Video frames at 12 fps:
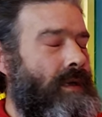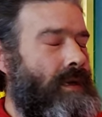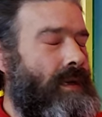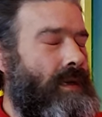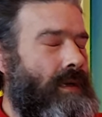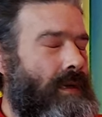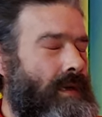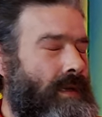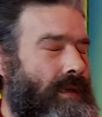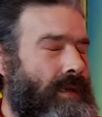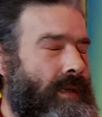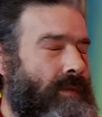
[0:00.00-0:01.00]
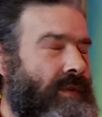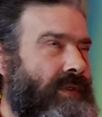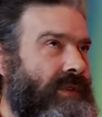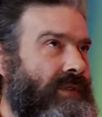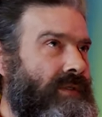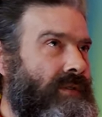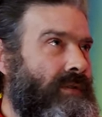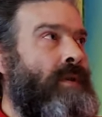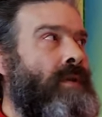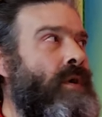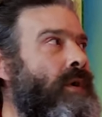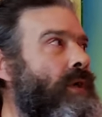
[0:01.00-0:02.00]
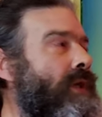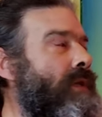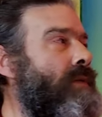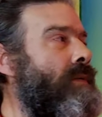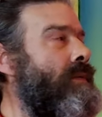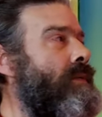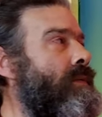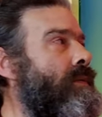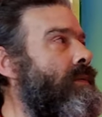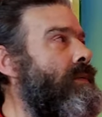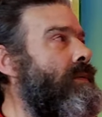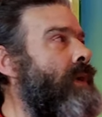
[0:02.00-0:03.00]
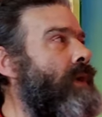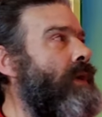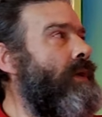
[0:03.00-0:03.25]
Oh, that was not good. Not